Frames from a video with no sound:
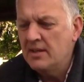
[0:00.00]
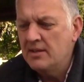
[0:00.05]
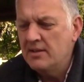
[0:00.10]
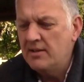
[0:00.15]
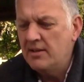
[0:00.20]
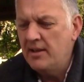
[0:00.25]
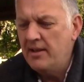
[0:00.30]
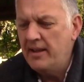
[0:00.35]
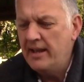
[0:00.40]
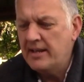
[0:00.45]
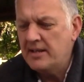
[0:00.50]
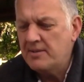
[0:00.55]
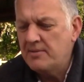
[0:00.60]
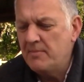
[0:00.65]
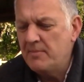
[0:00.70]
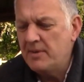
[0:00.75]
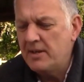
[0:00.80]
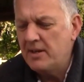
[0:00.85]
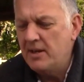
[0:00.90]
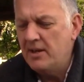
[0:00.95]
So the next one
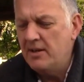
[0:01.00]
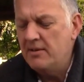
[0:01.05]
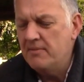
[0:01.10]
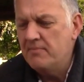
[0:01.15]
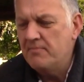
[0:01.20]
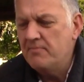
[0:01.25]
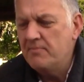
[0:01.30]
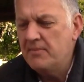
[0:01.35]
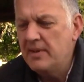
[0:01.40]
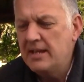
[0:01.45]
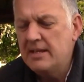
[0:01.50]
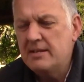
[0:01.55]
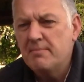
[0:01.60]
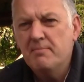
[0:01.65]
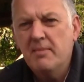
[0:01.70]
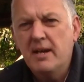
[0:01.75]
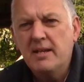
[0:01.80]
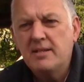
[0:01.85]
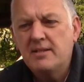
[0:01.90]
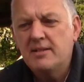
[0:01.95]
we got is
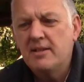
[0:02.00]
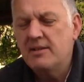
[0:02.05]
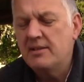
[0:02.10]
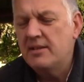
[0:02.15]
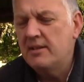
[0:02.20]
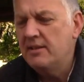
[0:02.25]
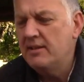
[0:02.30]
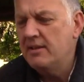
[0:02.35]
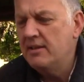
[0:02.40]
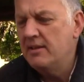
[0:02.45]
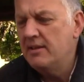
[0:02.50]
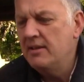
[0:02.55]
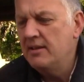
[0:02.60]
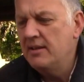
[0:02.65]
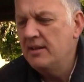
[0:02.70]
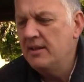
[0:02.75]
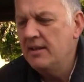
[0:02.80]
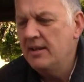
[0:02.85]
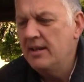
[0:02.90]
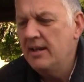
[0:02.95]
mustard,
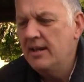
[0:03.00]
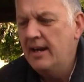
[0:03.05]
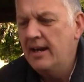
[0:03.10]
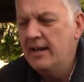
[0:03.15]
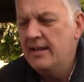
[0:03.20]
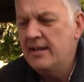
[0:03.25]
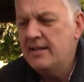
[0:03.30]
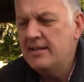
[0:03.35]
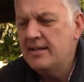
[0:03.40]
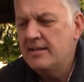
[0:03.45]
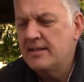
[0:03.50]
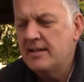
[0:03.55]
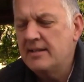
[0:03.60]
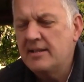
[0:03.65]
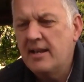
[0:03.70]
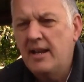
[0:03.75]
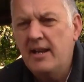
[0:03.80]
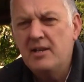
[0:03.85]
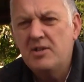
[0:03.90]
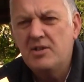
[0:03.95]
and this is a
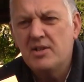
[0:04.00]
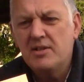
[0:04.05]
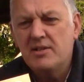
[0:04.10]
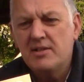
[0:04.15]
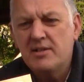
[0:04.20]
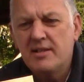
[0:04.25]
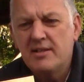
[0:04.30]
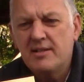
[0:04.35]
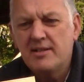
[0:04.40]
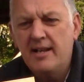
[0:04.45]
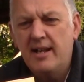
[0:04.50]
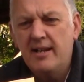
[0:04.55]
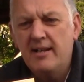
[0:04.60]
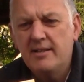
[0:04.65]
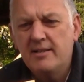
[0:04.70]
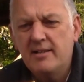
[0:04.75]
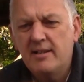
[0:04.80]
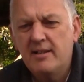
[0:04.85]
delicious salad